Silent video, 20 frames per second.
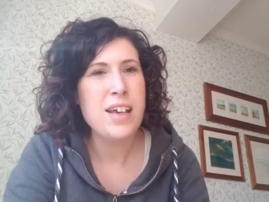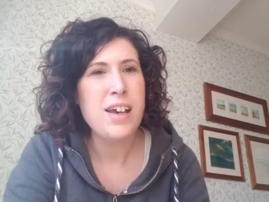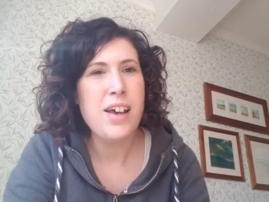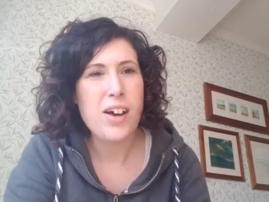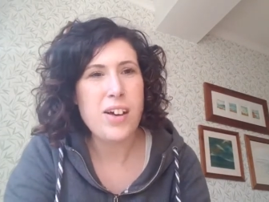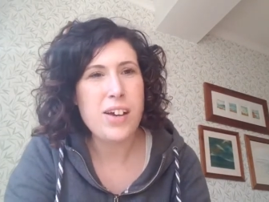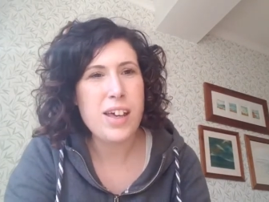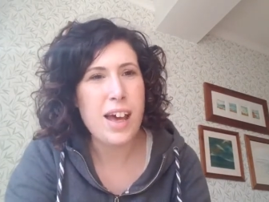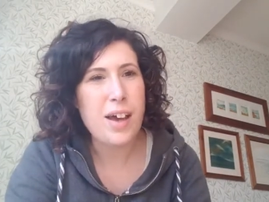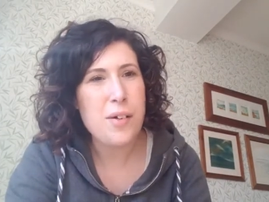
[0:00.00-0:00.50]

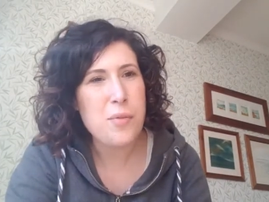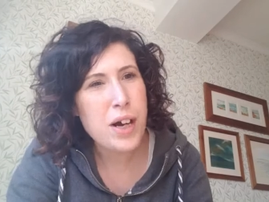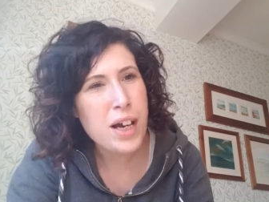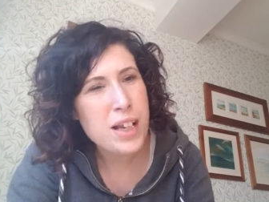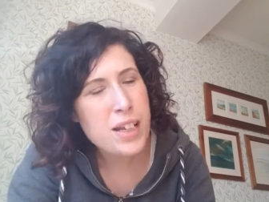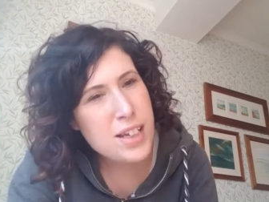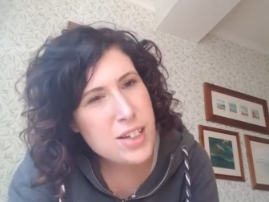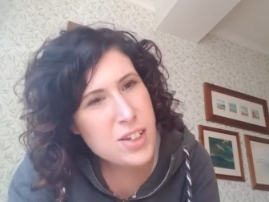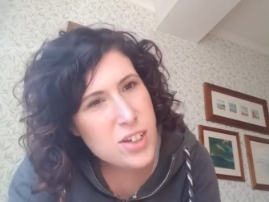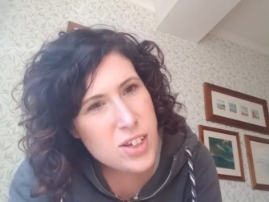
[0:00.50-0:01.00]
Okay, what I
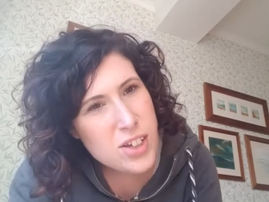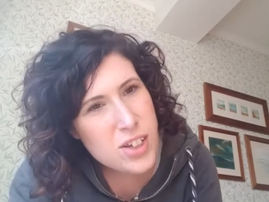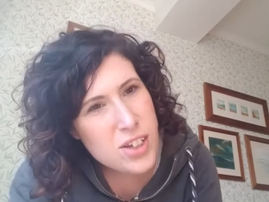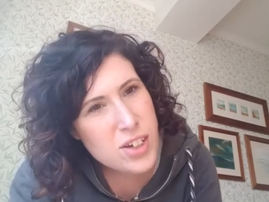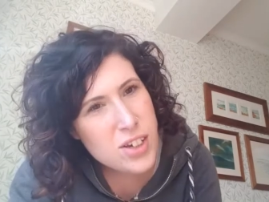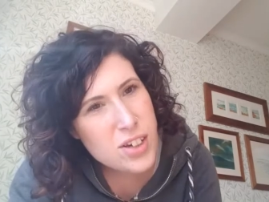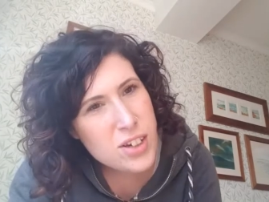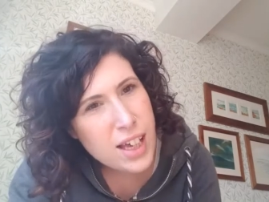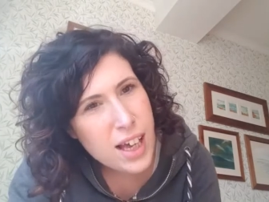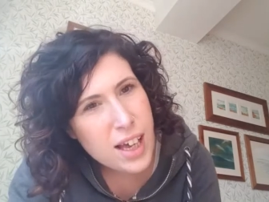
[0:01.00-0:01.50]
need you to do,
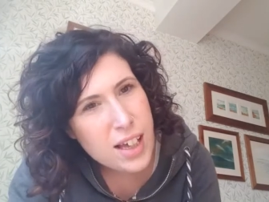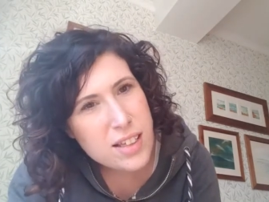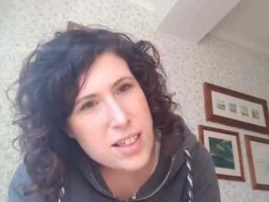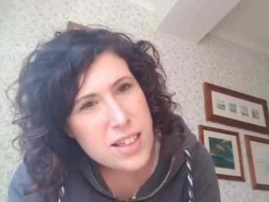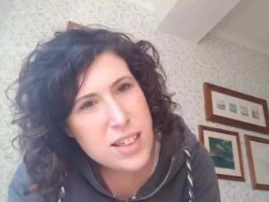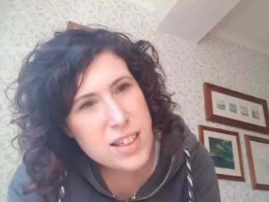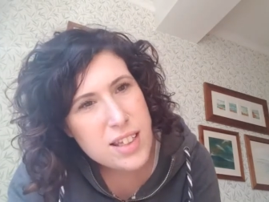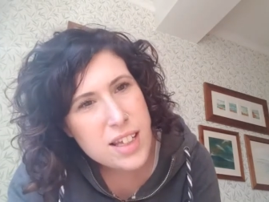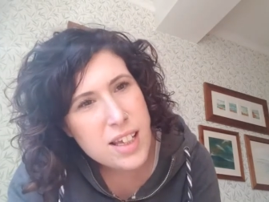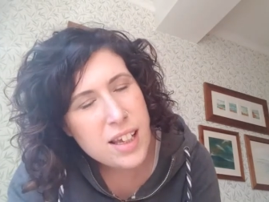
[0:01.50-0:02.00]

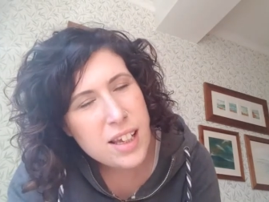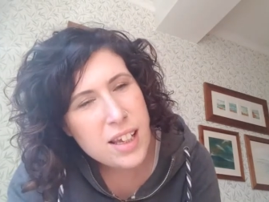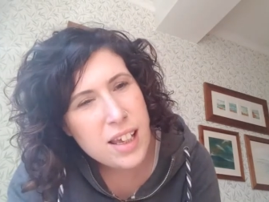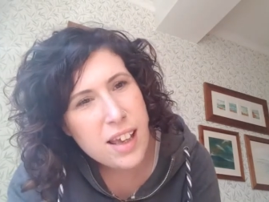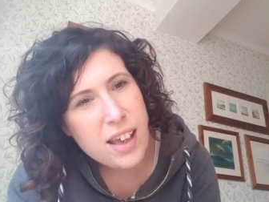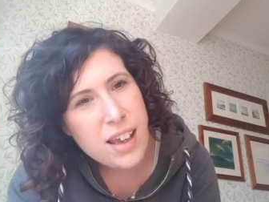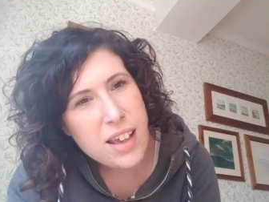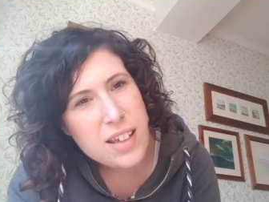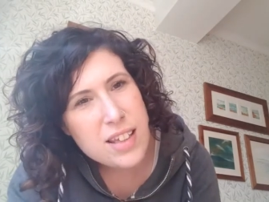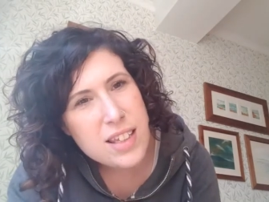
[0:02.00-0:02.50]
Kelsey,
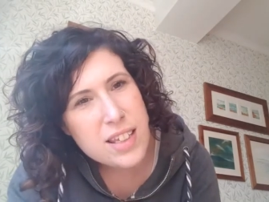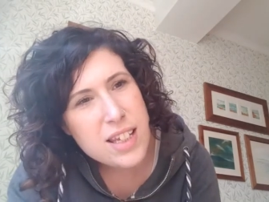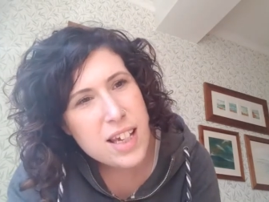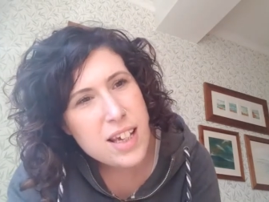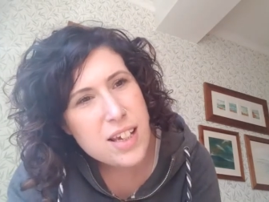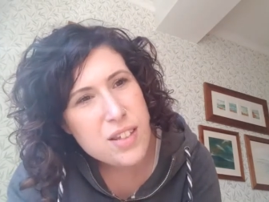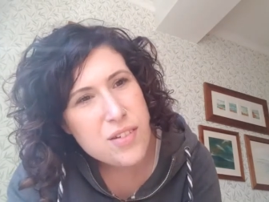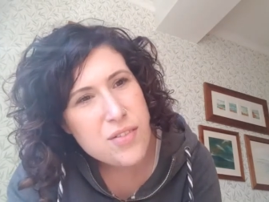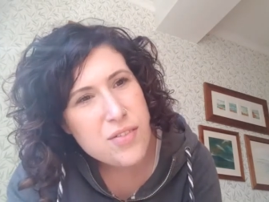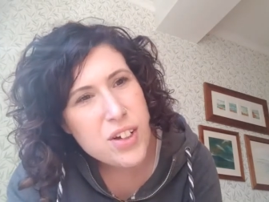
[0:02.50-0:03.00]
is take
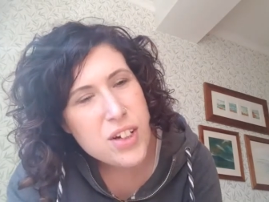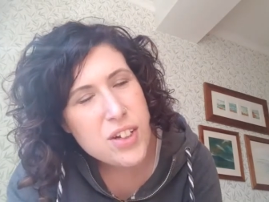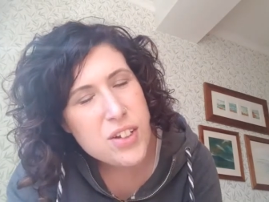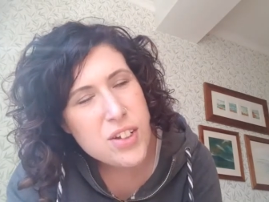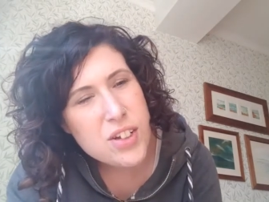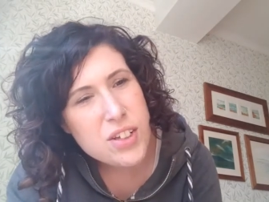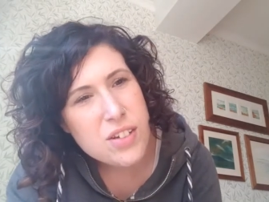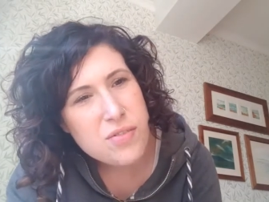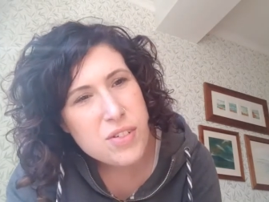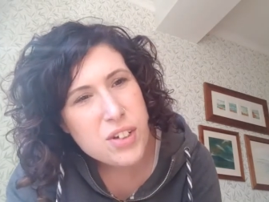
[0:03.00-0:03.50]
some
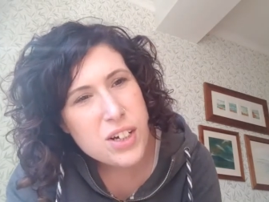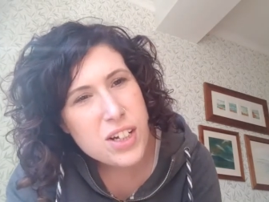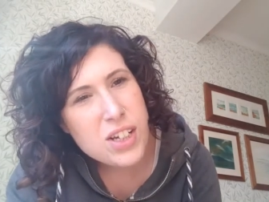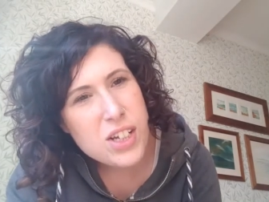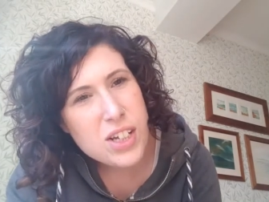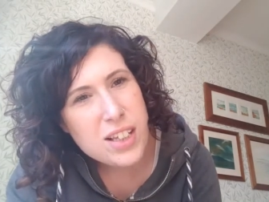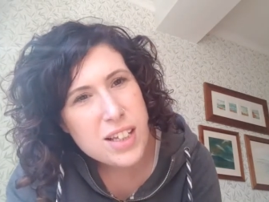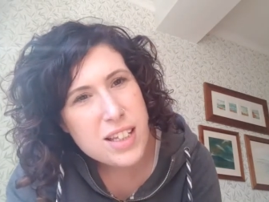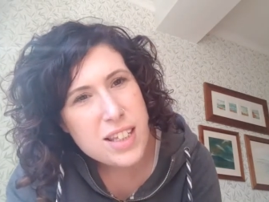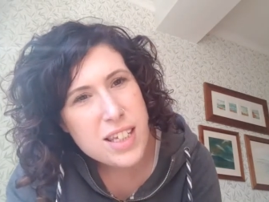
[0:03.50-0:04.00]
photos of your
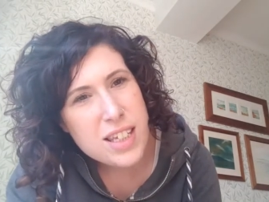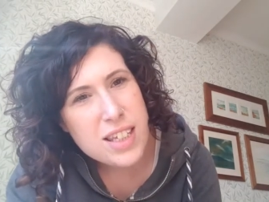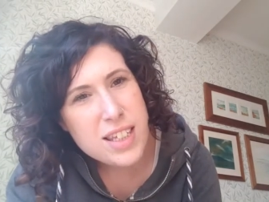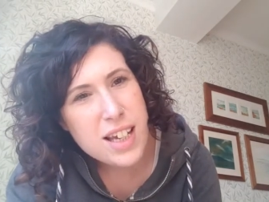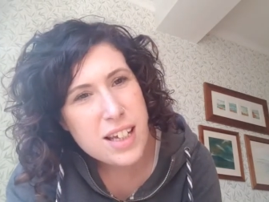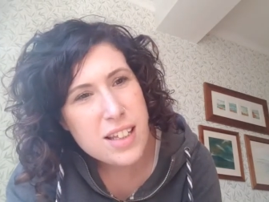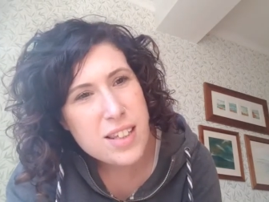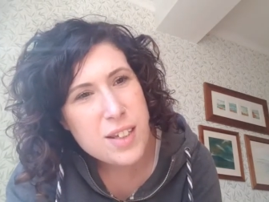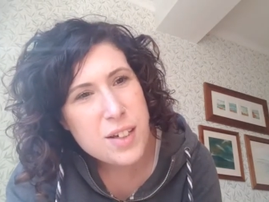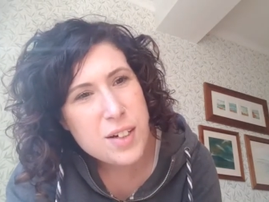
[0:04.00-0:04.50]
agility
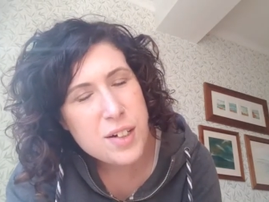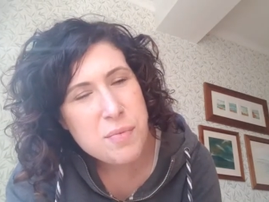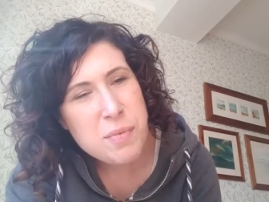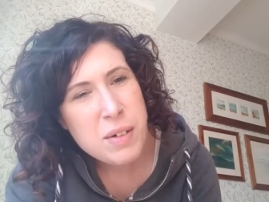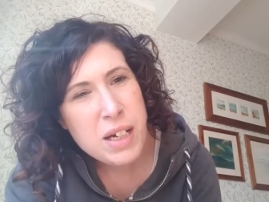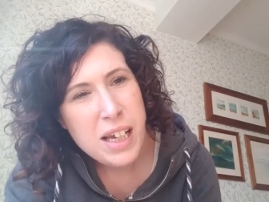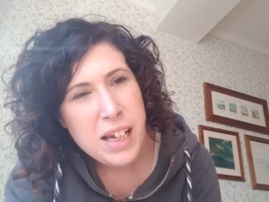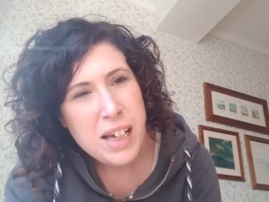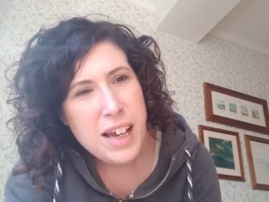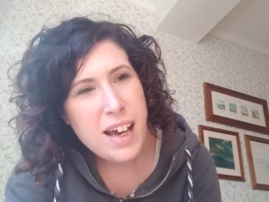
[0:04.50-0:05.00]
setup,
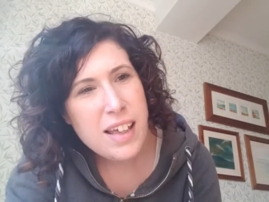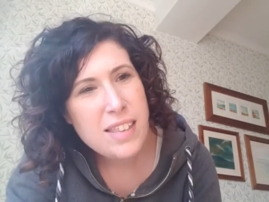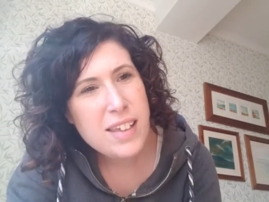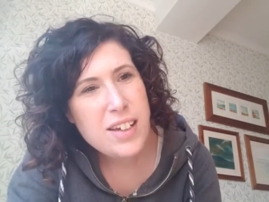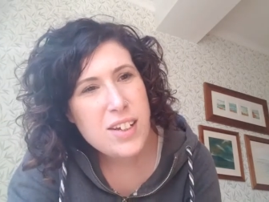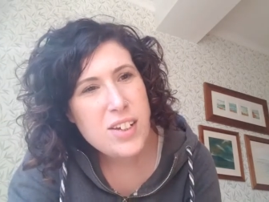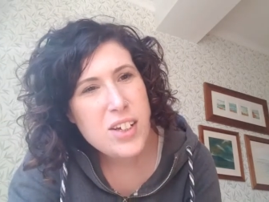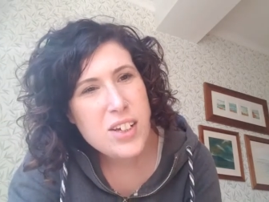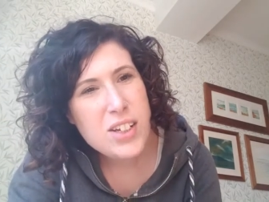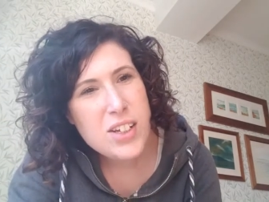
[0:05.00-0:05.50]
and then you
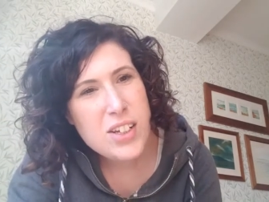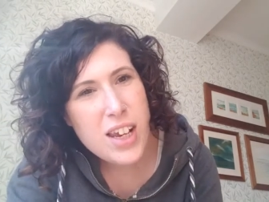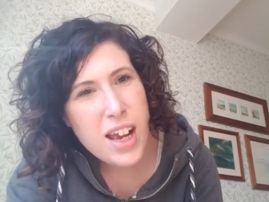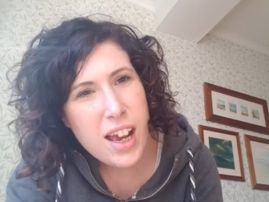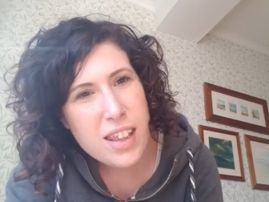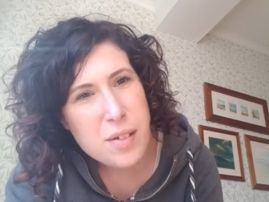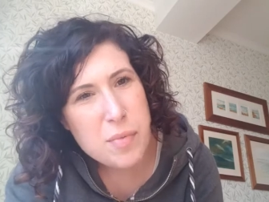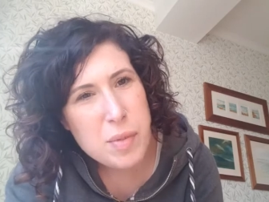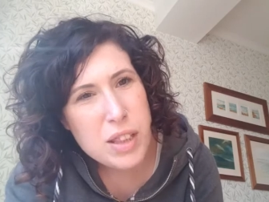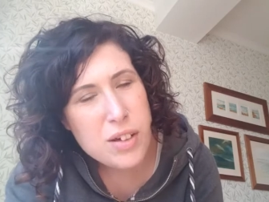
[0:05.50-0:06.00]
can share
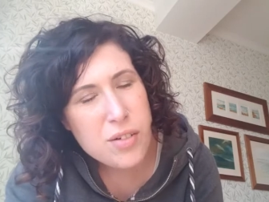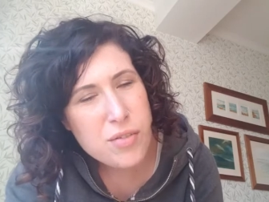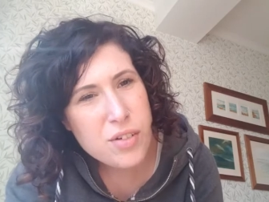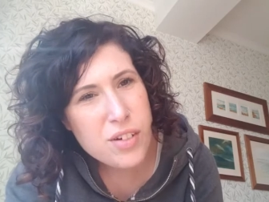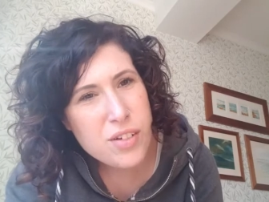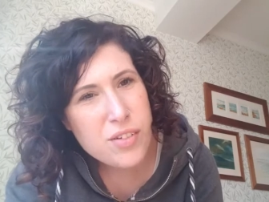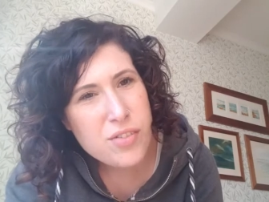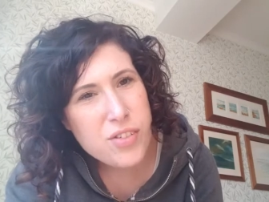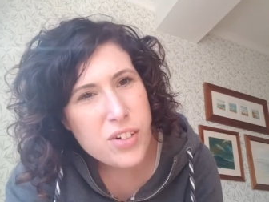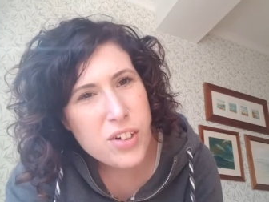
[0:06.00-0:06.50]
them in the
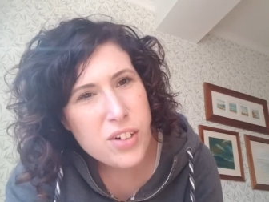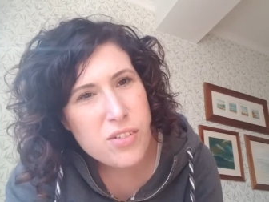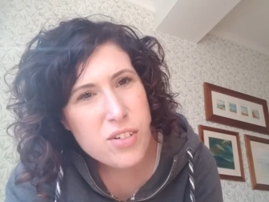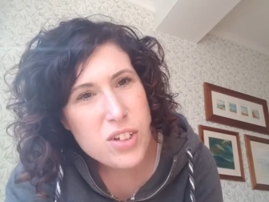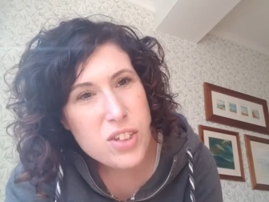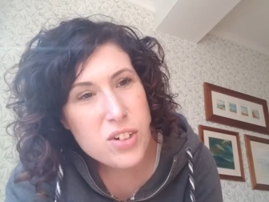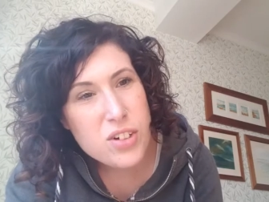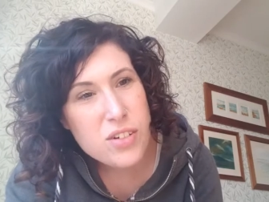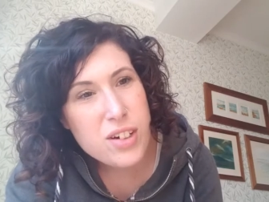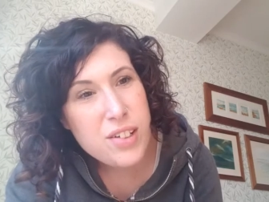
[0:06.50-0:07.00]
group for us,
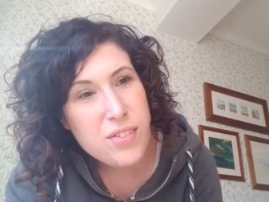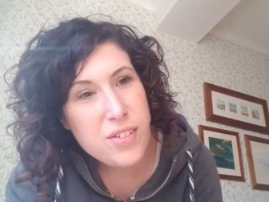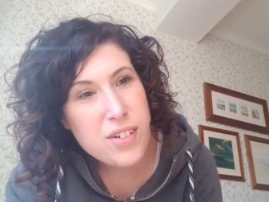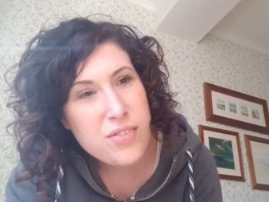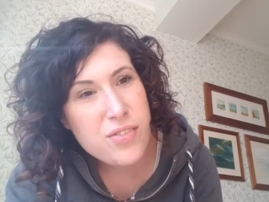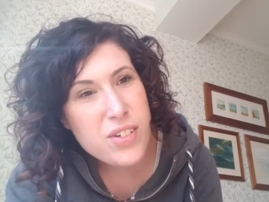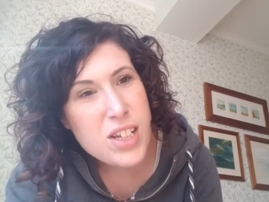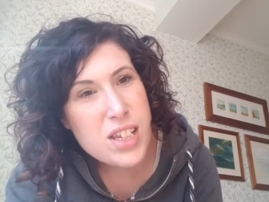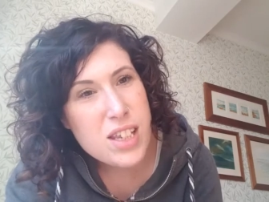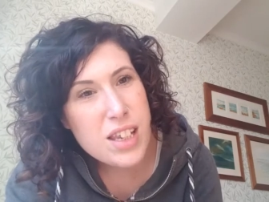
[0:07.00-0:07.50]
or even a
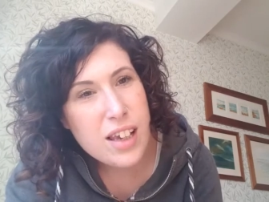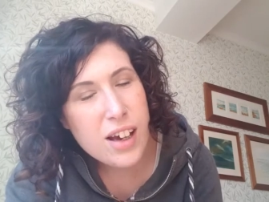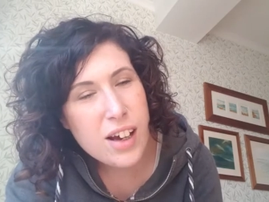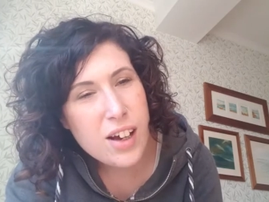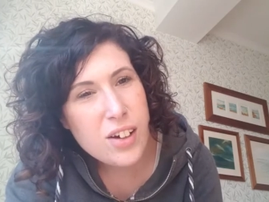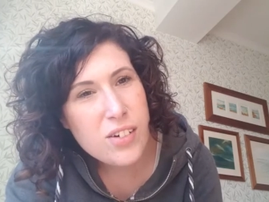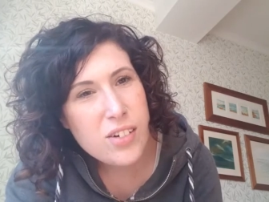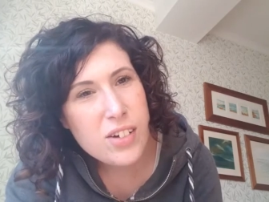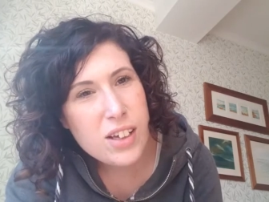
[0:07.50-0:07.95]
video.